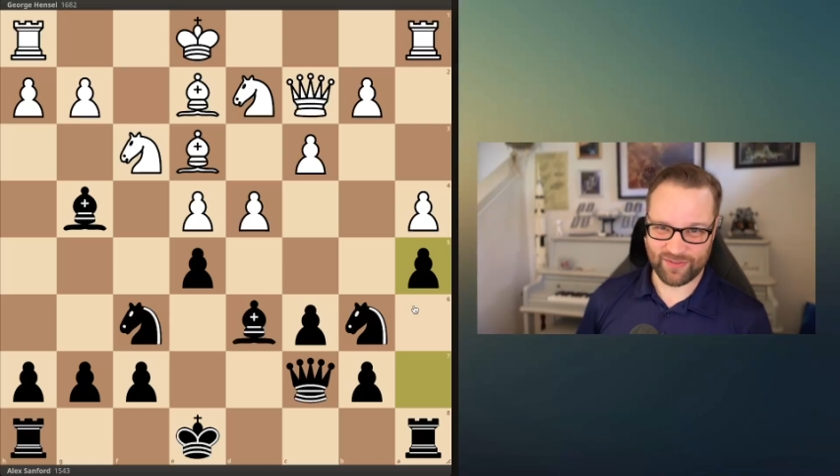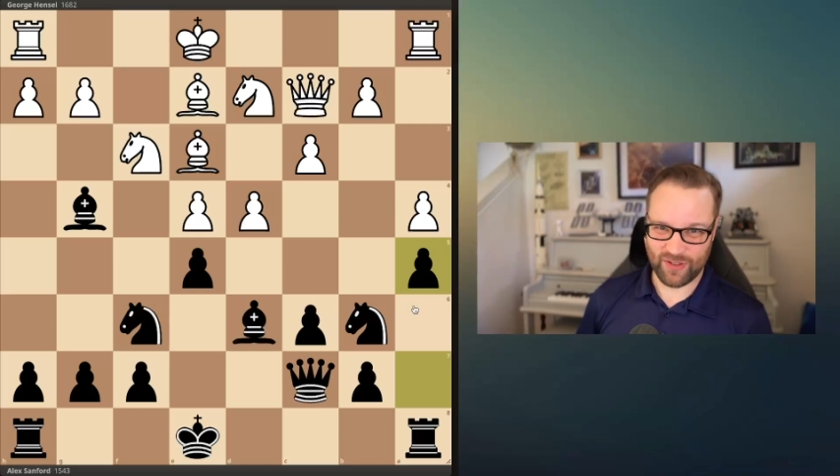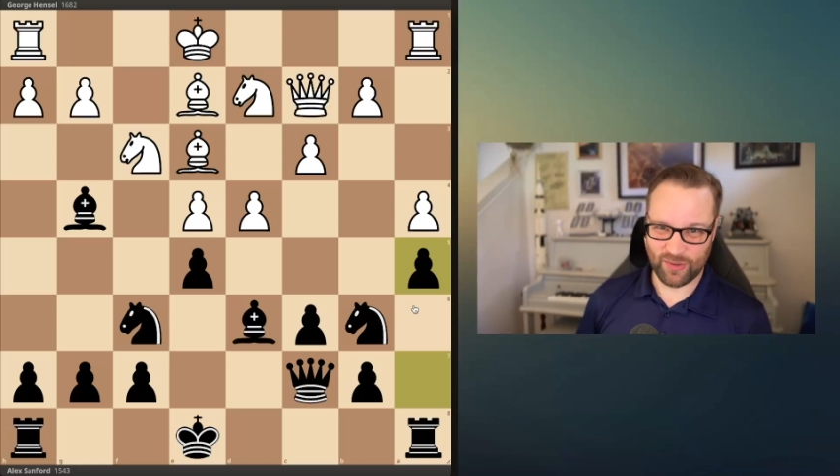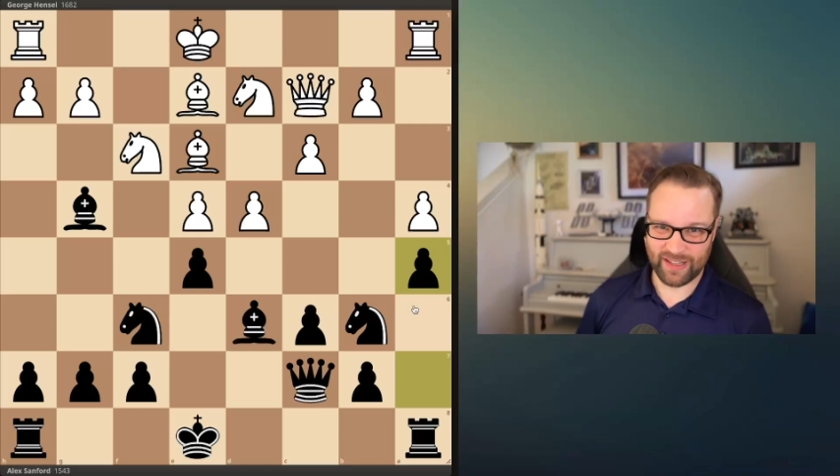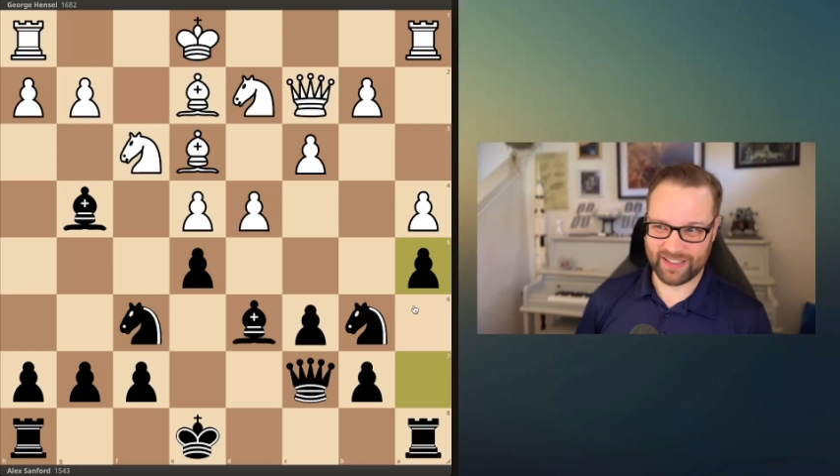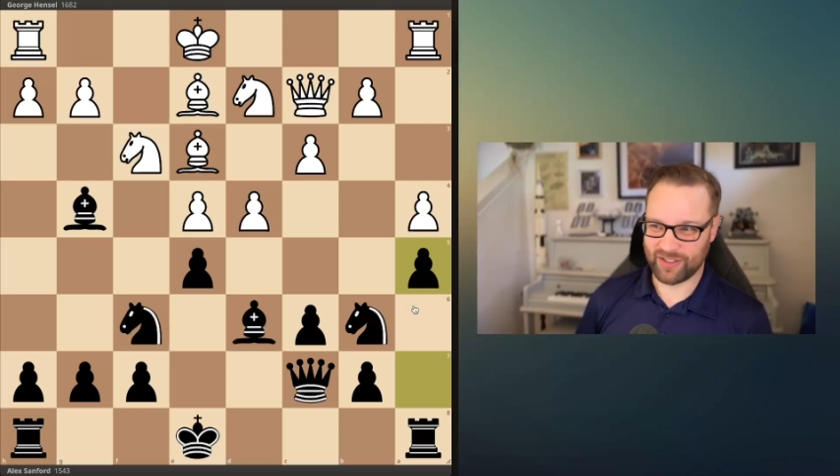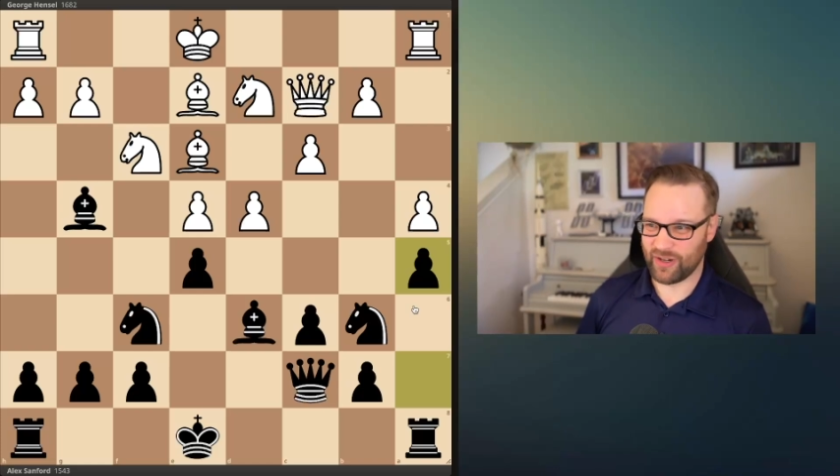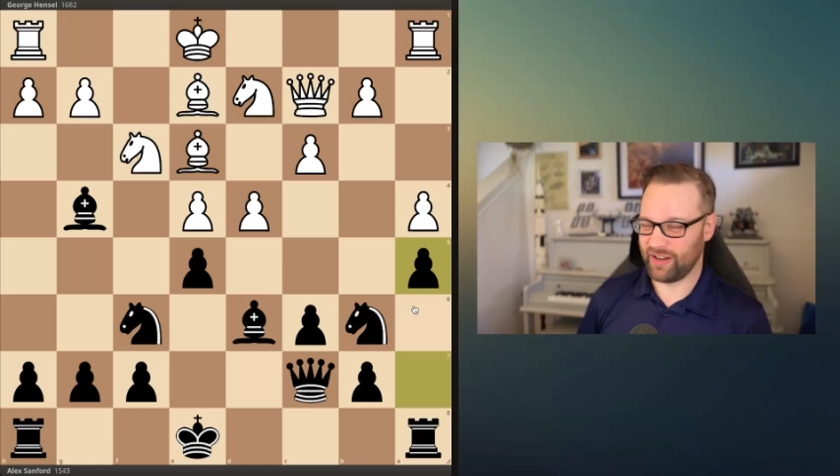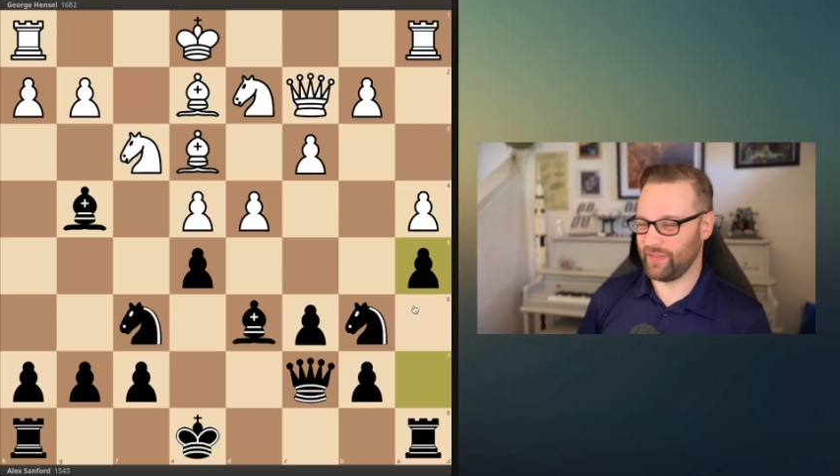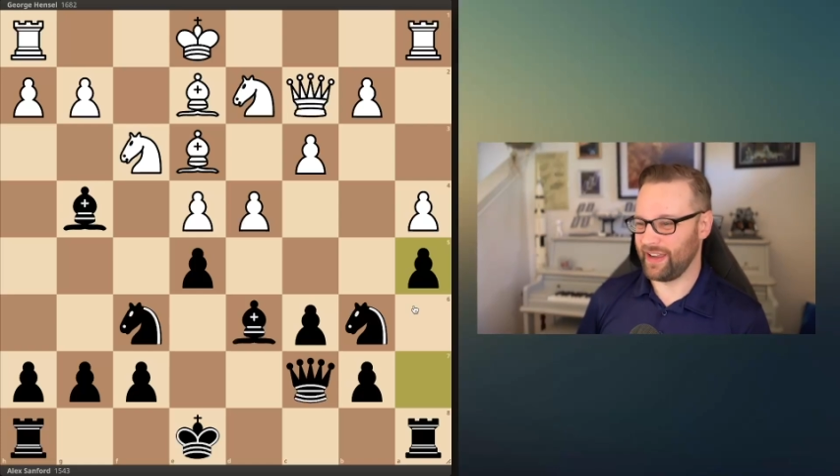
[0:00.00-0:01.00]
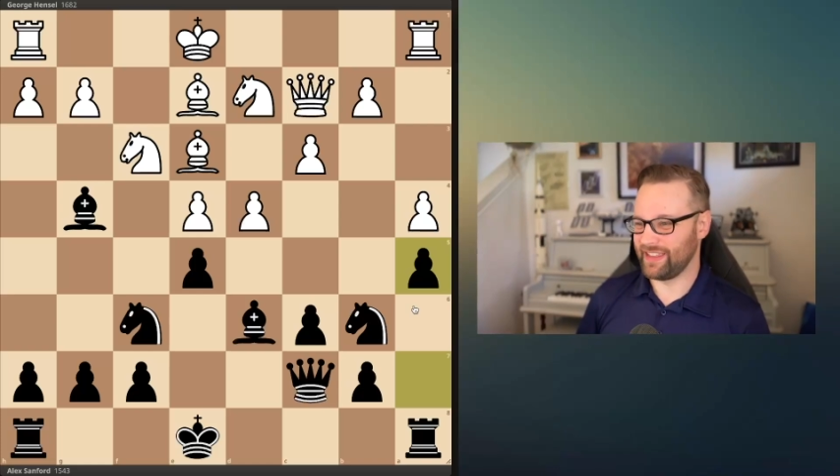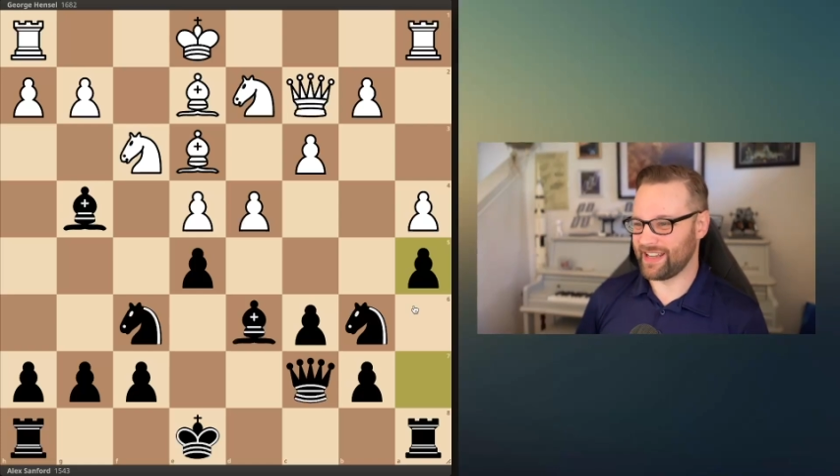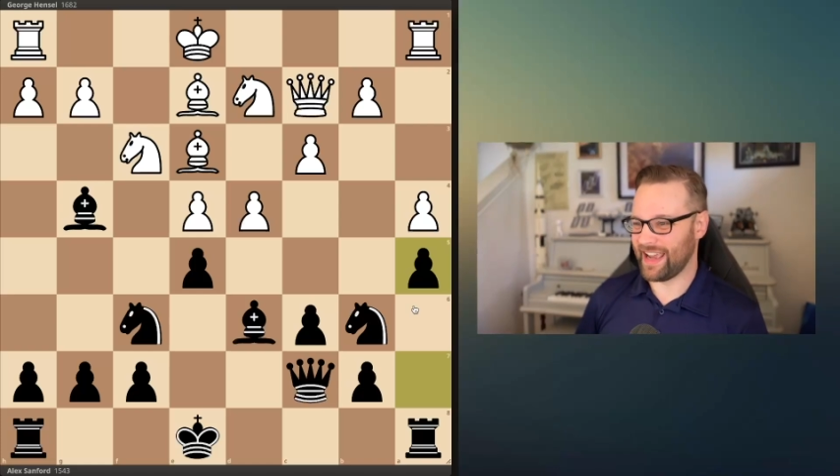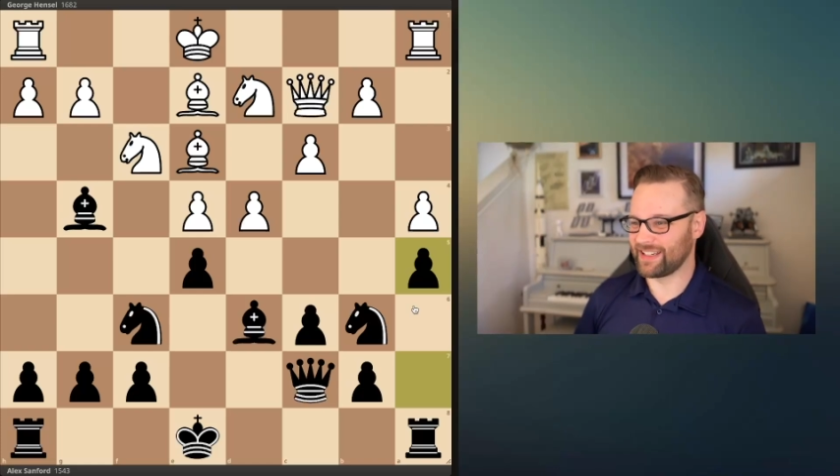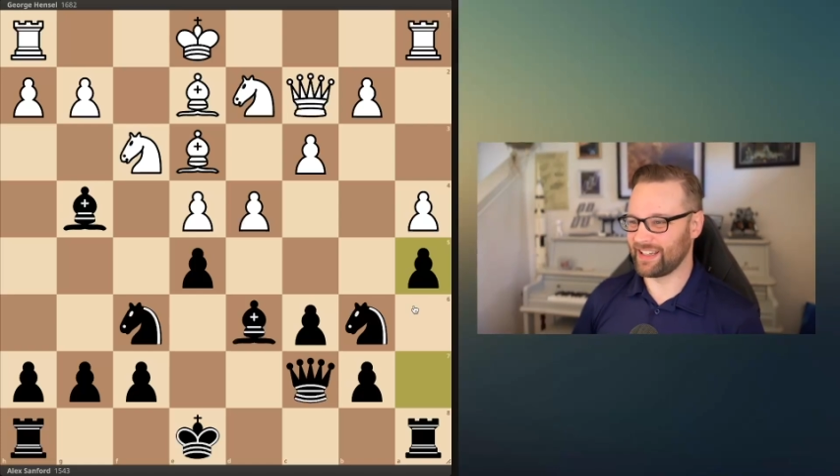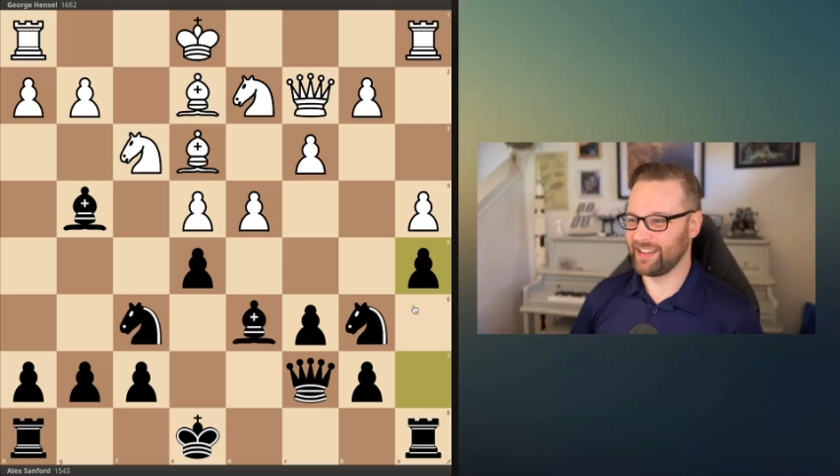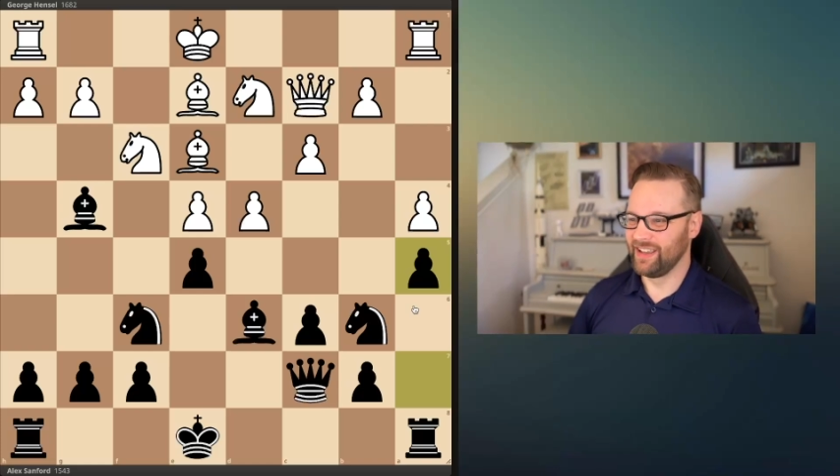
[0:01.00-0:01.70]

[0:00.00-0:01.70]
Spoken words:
you would like to try to find the tactic.